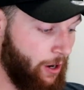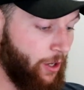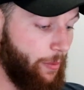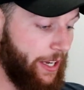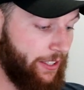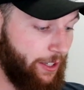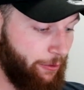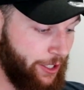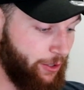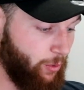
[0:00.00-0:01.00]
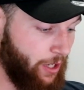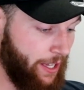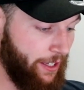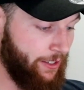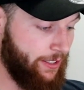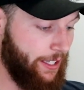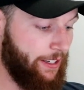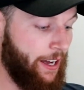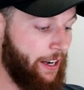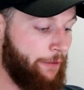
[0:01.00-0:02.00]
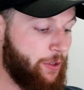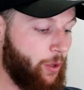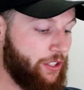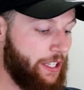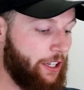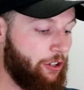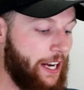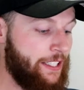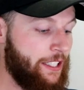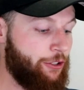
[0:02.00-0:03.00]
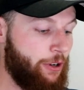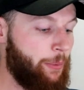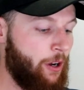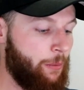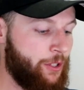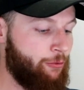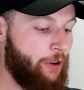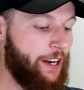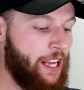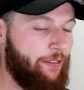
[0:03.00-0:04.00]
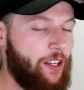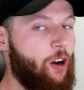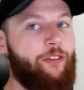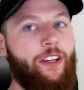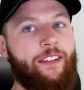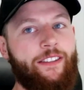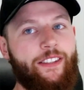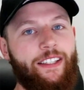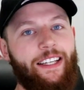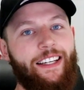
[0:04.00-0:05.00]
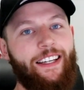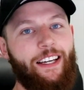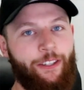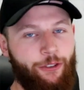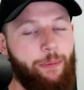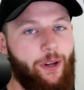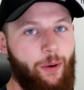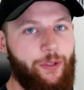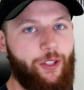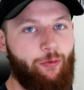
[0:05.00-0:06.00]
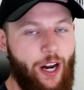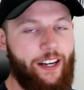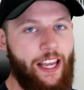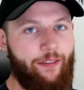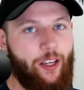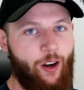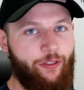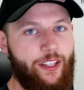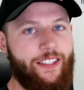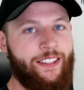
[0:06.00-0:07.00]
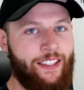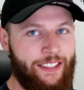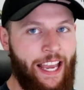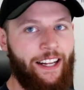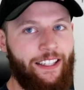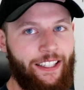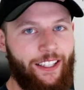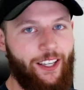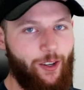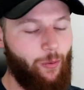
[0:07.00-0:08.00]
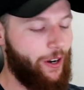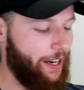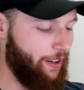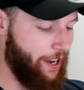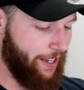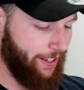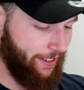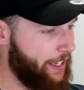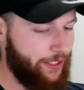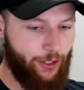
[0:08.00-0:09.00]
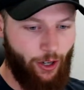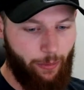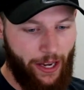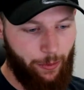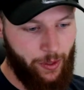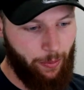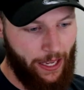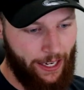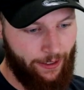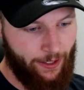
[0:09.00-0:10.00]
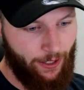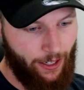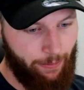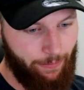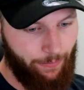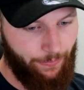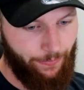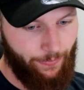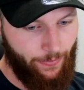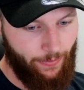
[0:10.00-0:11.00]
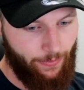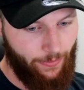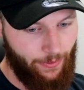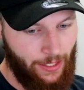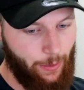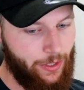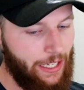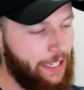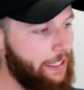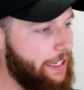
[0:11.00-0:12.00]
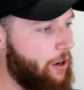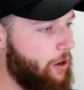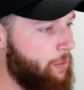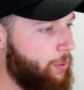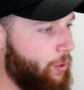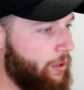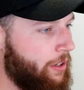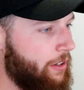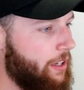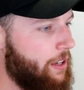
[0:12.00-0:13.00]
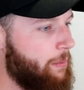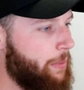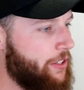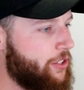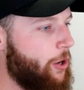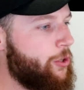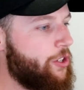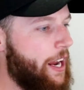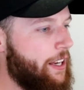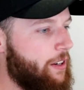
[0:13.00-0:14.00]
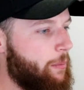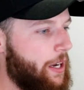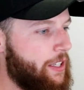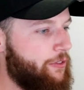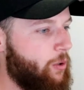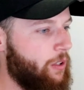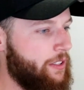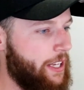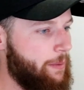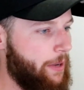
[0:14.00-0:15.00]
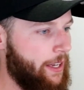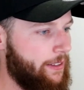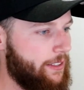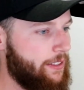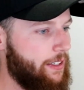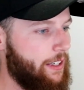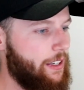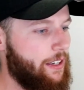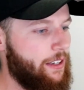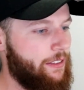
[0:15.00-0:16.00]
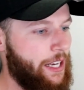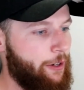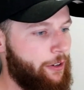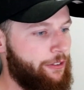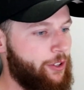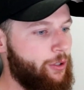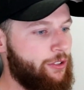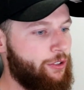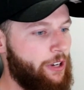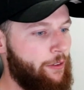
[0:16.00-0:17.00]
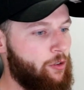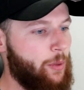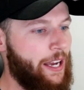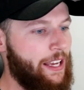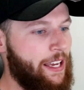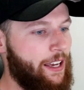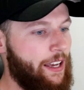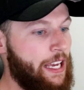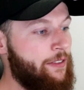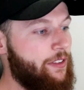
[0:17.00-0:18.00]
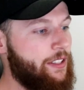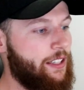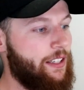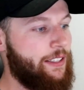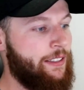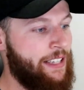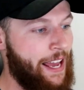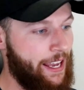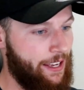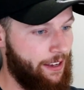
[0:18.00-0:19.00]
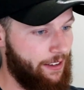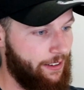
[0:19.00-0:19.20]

I'll go back to the original line that you said I love to watch their crazy triple option run heavy offense. A triple option run heavy offense is exactly what I like. Okay, so John Madden was playing at the time. He was luckily not on board but so shaken by his fallen teammates that he refused to travel by air even to this day